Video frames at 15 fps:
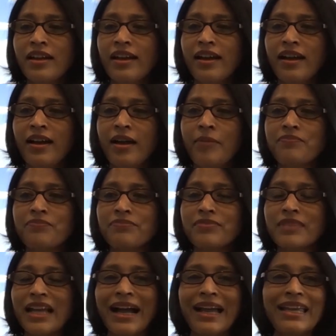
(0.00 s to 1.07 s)
Um,
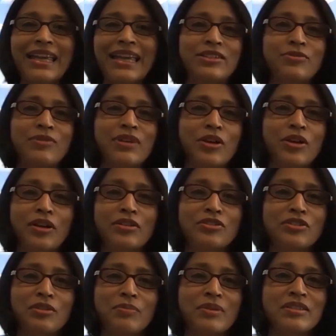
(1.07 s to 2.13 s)
I had really gotten into
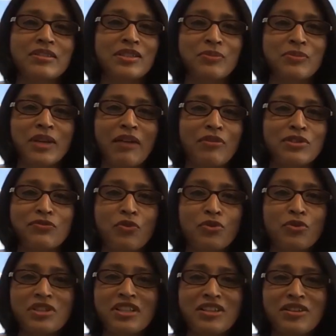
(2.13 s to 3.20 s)
the business when I was
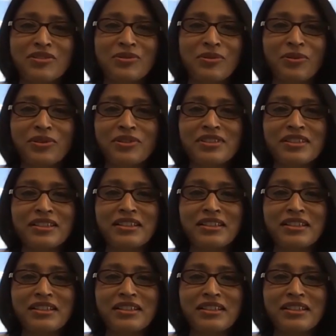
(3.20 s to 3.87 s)
14 years old